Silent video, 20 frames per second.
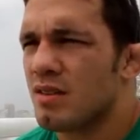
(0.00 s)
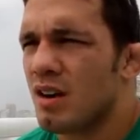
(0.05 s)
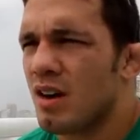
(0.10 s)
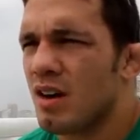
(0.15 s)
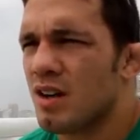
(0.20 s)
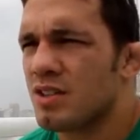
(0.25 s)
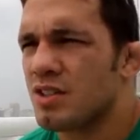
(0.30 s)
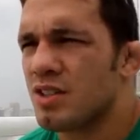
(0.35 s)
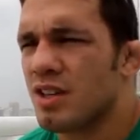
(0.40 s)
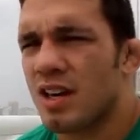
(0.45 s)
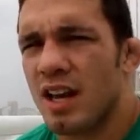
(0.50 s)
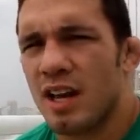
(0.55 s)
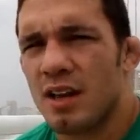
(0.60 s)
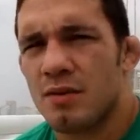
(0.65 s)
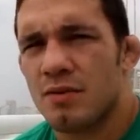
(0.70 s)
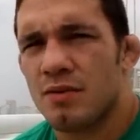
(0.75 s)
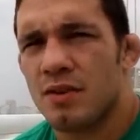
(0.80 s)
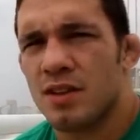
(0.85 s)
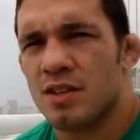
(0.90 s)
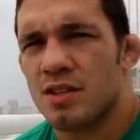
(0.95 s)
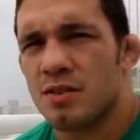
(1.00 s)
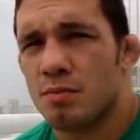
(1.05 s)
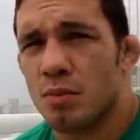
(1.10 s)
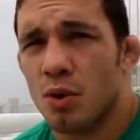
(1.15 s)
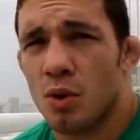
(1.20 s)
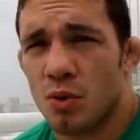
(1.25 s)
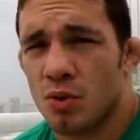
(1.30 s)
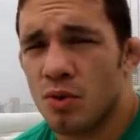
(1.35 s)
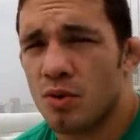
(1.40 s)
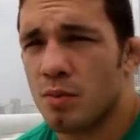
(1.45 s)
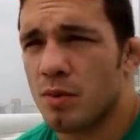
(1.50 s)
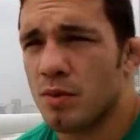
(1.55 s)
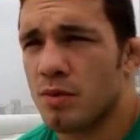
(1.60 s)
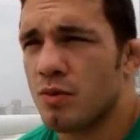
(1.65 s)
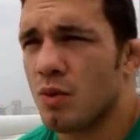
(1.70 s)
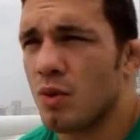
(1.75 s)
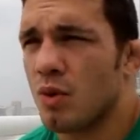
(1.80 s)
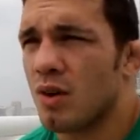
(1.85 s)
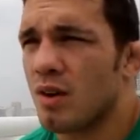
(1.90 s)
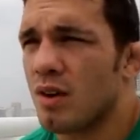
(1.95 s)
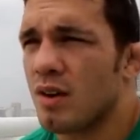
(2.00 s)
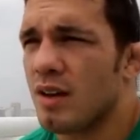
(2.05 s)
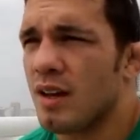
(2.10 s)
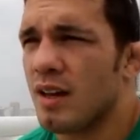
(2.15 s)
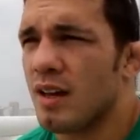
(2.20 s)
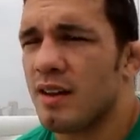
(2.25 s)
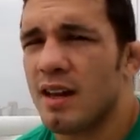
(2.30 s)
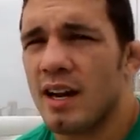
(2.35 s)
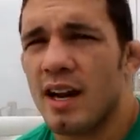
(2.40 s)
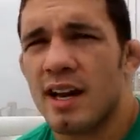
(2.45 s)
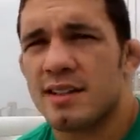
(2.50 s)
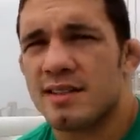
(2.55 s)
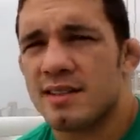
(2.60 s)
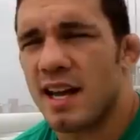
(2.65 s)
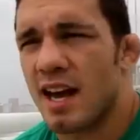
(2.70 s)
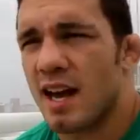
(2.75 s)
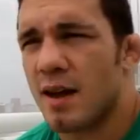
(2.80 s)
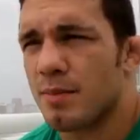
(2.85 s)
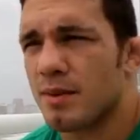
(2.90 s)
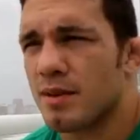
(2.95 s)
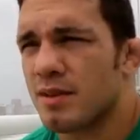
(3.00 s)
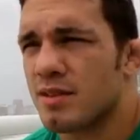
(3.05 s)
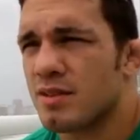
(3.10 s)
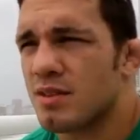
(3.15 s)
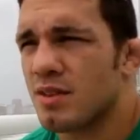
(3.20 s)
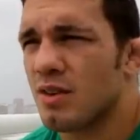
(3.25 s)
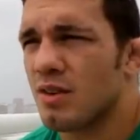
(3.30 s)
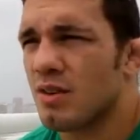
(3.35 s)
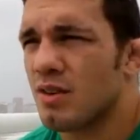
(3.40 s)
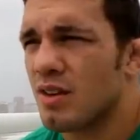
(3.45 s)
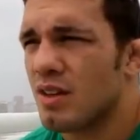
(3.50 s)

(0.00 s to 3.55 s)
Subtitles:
Koscheck and Fitch both before, and that hasn't happened. So